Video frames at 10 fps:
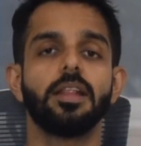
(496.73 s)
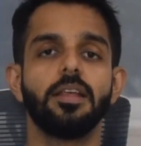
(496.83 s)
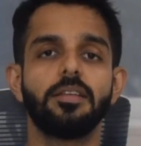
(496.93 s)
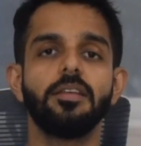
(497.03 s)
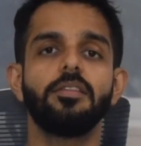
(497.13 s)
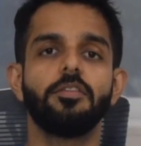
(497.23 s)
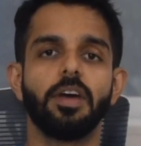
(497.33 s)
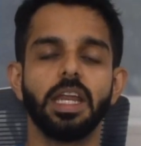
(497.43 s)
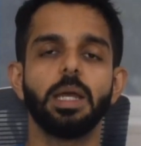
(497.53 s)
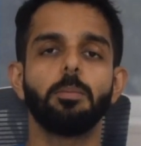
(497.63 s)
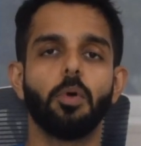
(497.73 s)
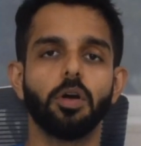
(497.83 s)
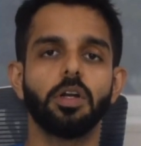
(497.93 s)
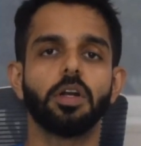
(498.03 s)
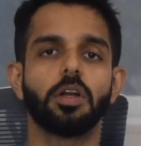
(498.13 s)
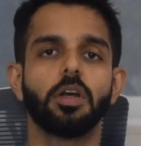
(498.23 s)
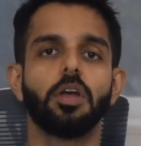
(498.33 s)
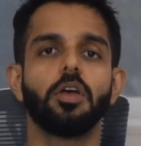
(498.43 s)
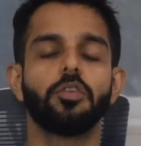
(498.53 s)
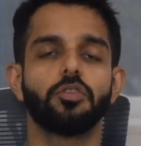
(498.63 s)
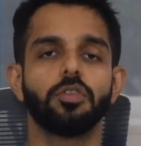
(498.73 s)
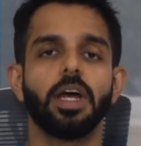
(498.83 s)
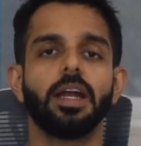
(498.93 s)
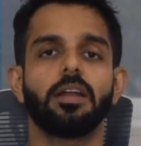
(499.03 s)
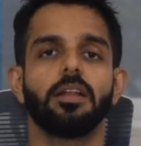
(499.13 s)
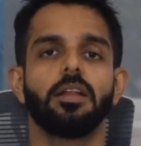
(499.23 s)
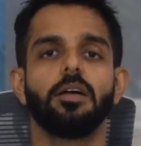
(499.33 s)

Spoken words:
This is very important so that